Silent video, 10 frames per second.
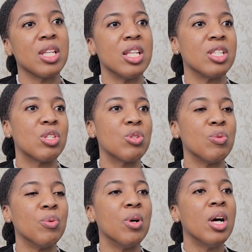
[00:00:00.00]
is
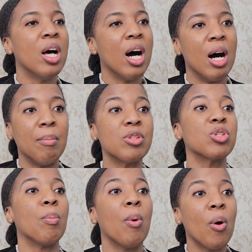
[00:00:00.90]
to
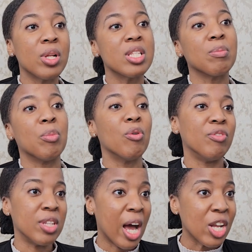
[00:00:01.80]
support
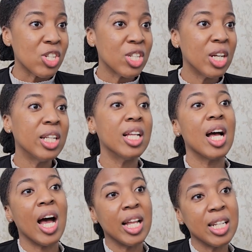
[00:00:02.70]
both national
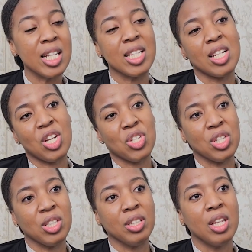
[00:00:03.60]
and
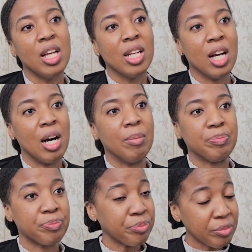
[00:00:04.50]
international
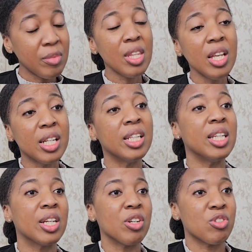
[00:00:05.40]

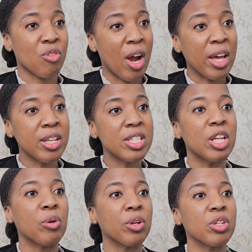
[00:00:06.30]
clinical trials
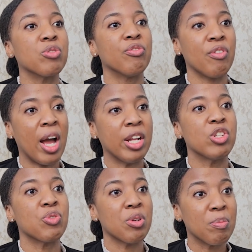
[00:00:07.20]
in order to
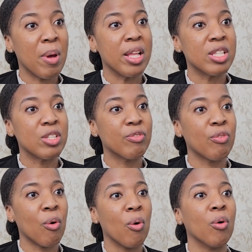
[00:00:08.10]
find treatments
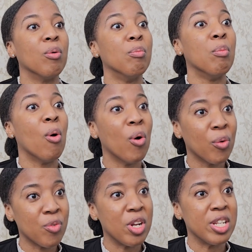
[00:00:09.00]
for
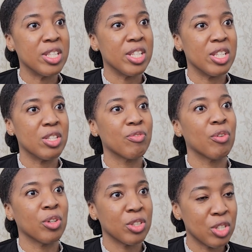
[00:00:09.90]
more rare diseases
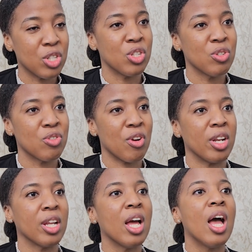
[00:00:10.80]
for the
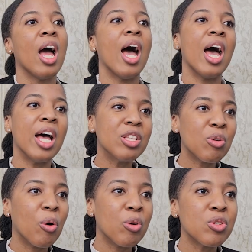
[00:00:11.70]
children, and
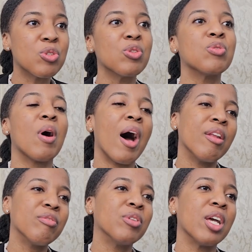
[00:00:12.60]
also to
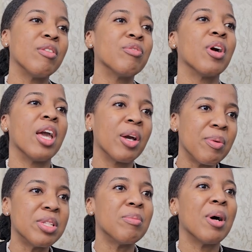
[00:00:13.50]
advocate for
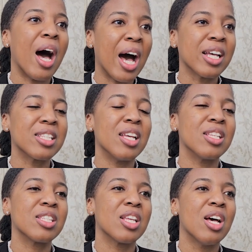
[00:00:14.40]
equitable
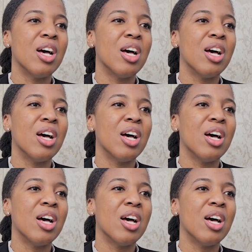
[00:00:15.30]
access